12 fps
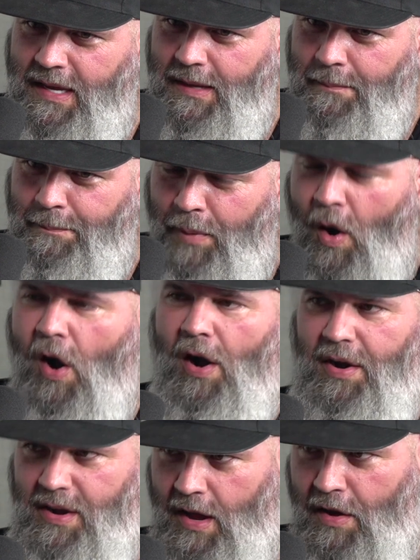a
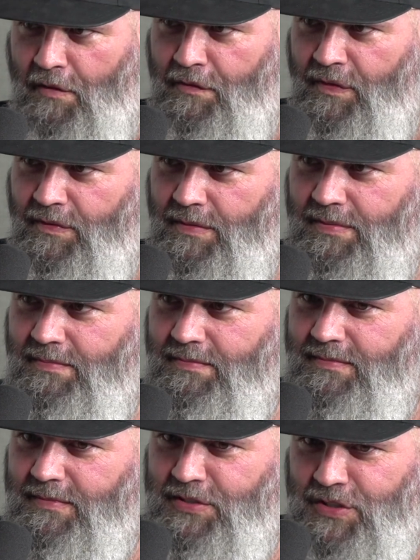part of
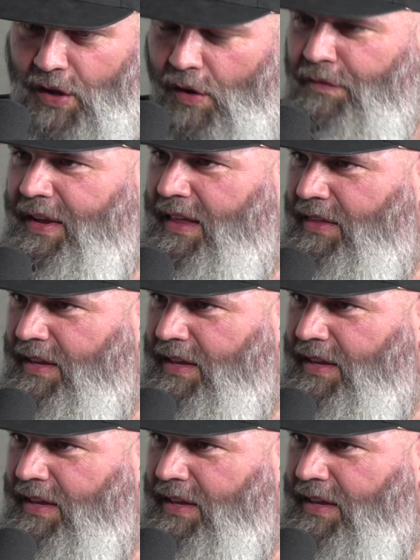solving